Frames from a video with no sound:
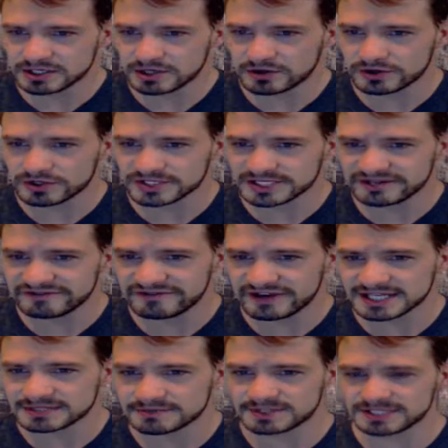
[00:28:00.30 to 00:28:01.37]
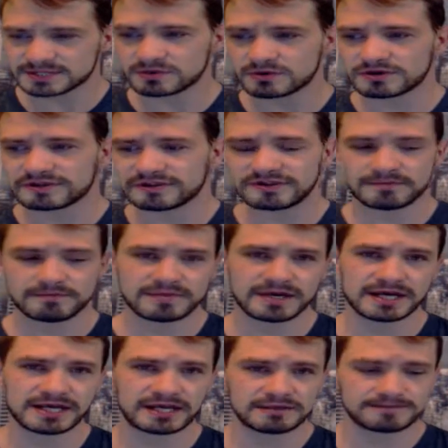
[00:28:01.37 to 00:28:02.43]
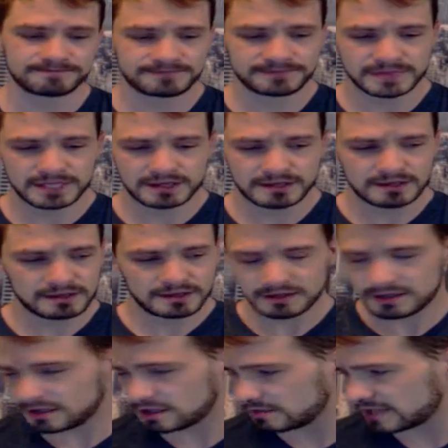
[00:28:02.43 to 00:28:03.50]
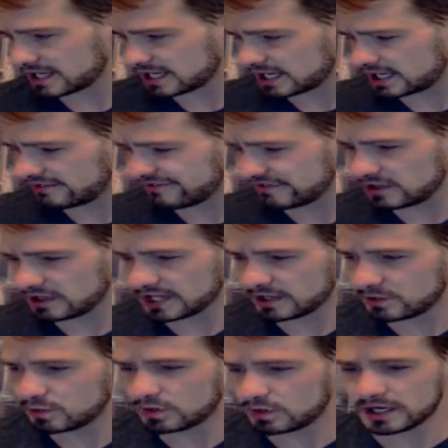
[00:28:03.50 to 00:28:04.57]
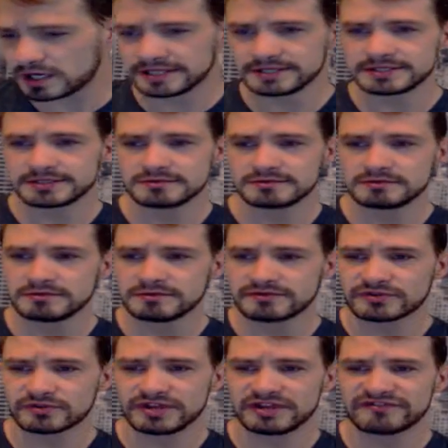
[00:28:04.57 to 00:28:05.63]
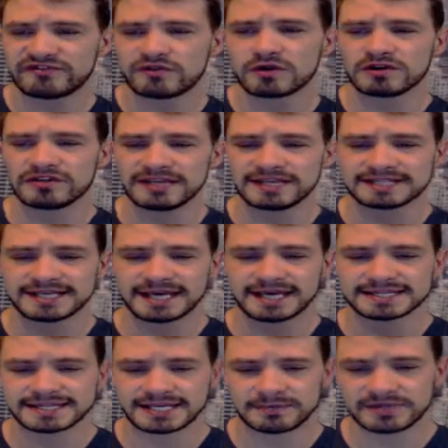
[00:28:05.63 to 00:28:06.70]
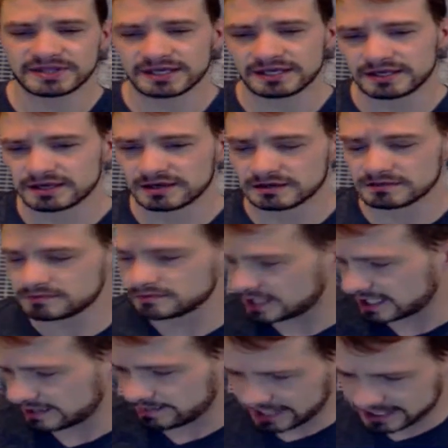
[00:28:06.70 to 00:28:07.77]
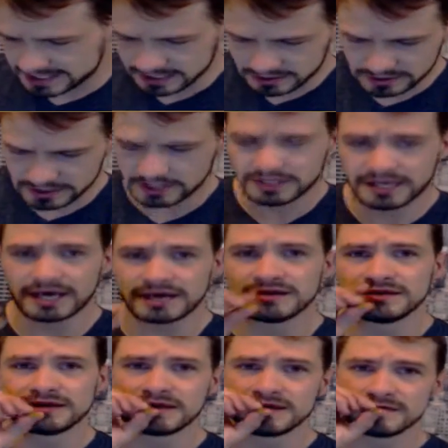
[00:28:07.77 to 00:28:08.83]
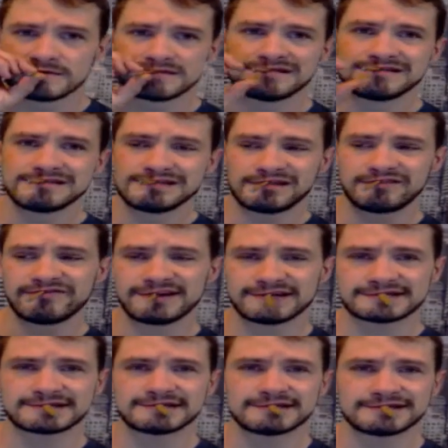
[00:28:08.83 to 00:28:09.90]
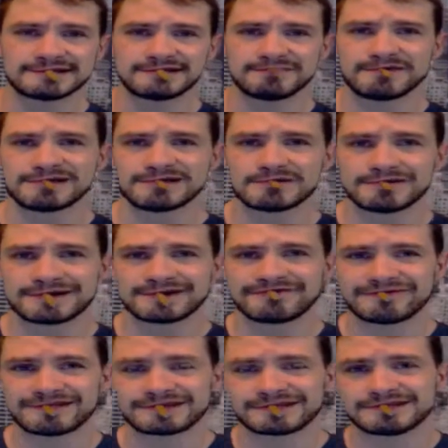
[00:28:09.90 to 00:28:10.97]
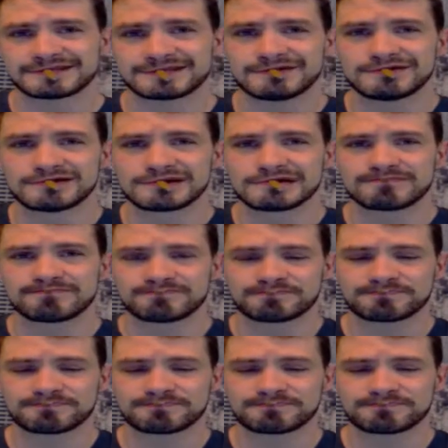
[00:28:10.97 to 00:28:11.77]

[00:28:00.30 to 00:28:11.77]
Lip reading: owners' investments worth the money. I kind of feel like 1 and 3 and 4 are the exact same thing here. Like basically, yeah, investors in a marijuana fucking store